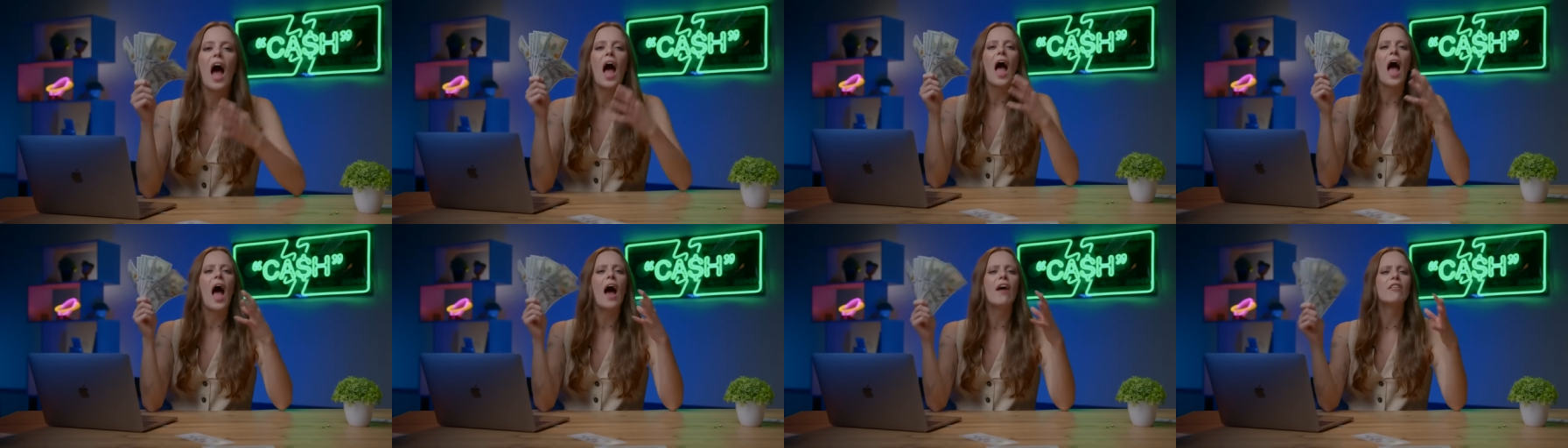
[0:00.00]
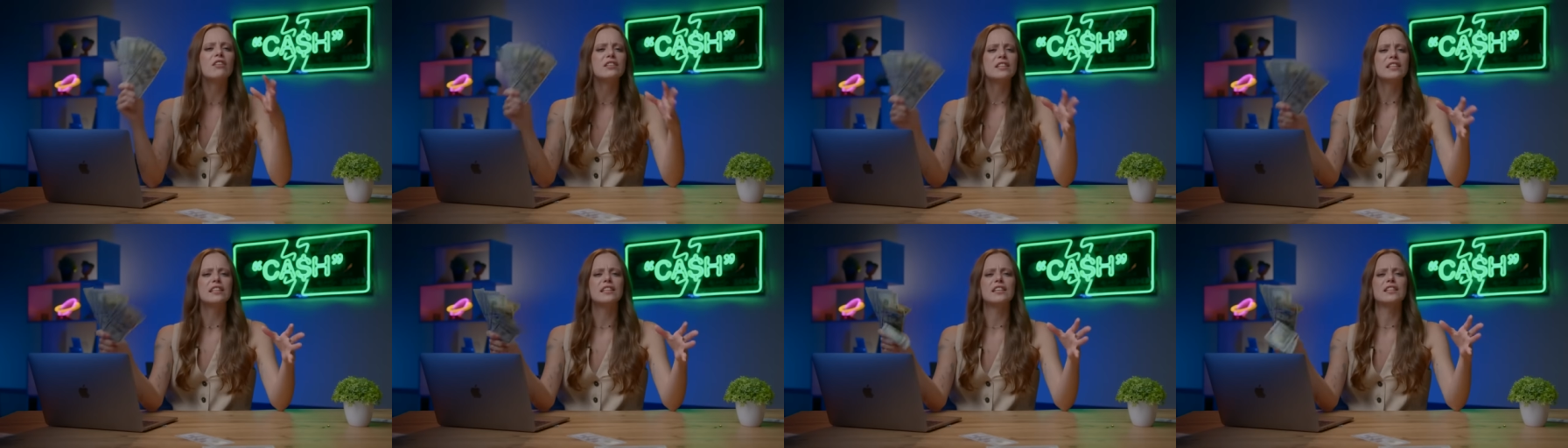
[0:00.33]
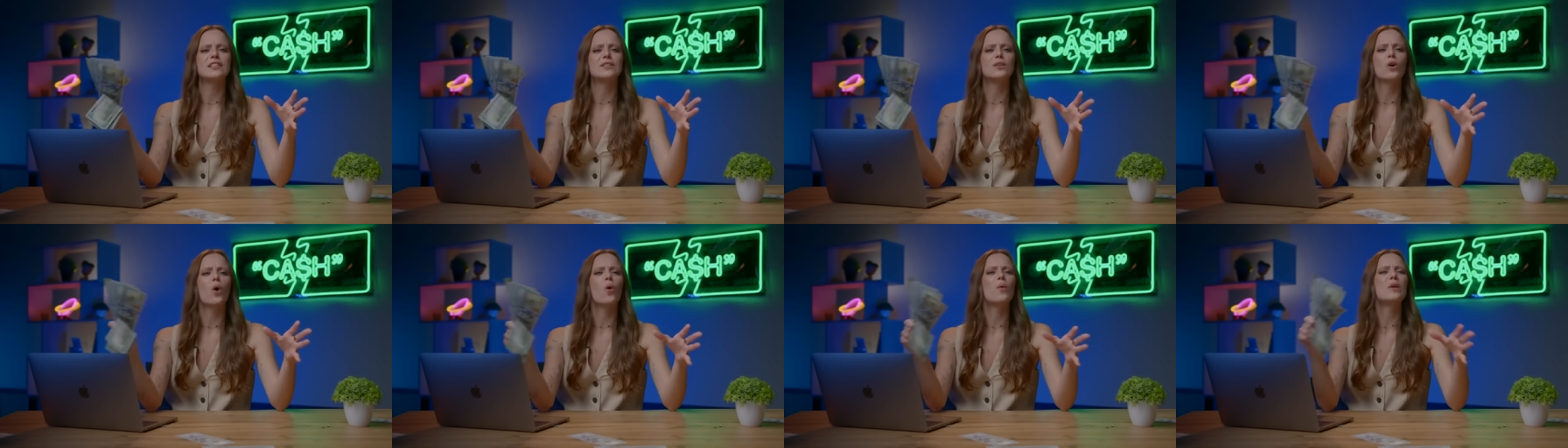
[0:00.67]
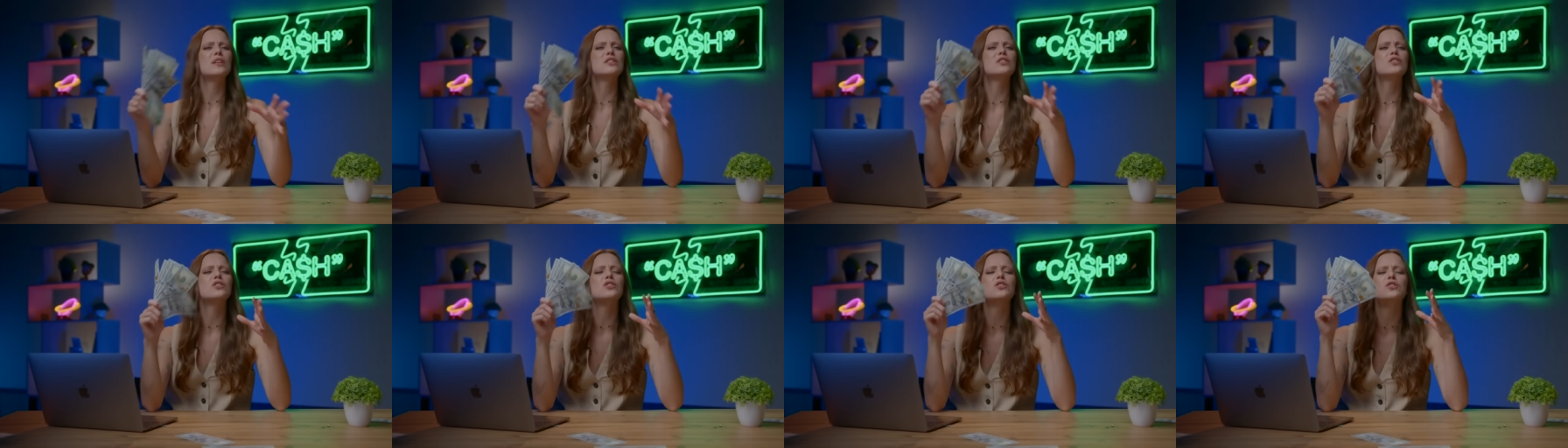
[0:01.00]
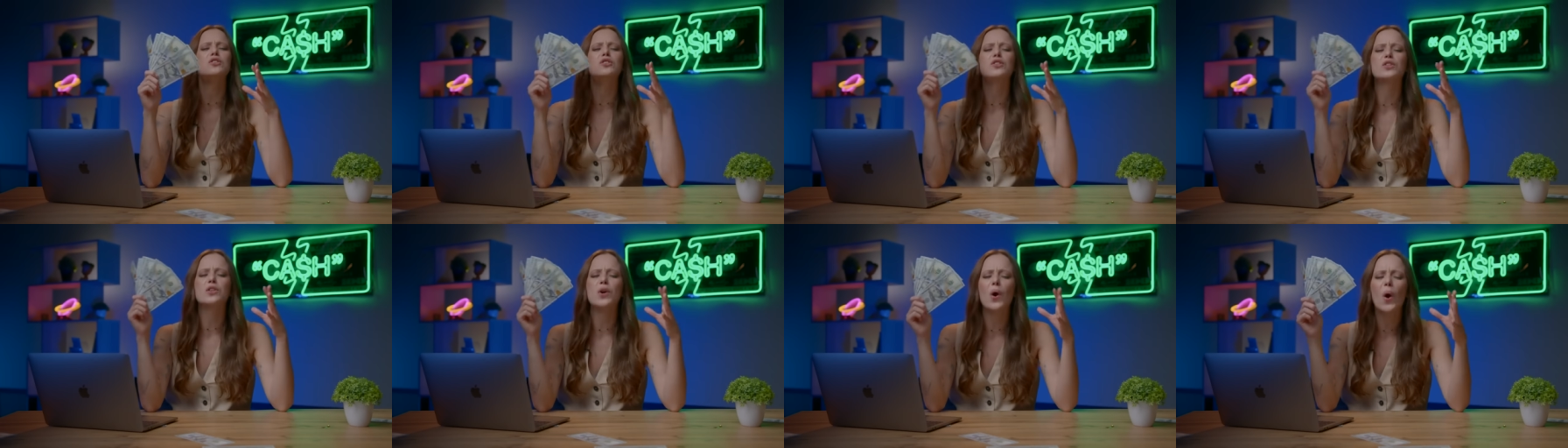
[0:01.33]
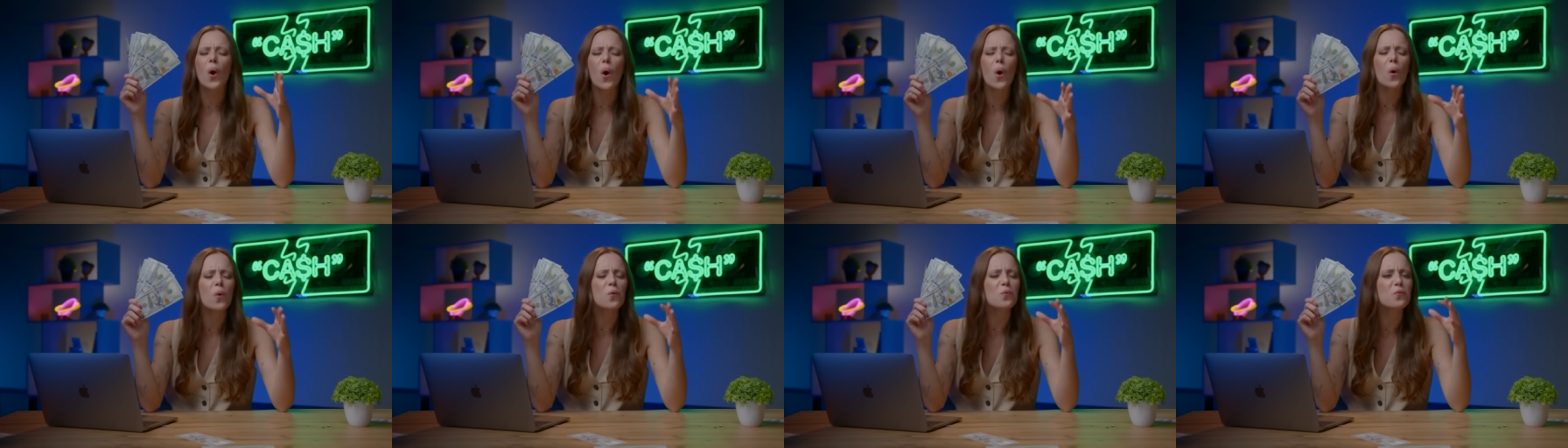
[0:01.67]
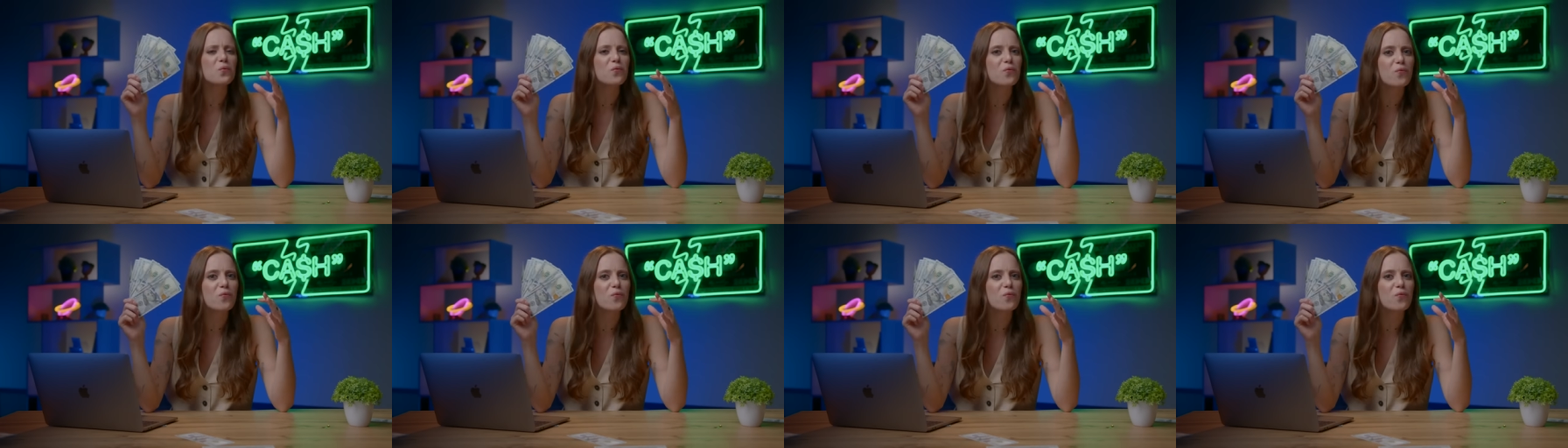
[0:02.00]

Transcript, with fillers: Everything is going so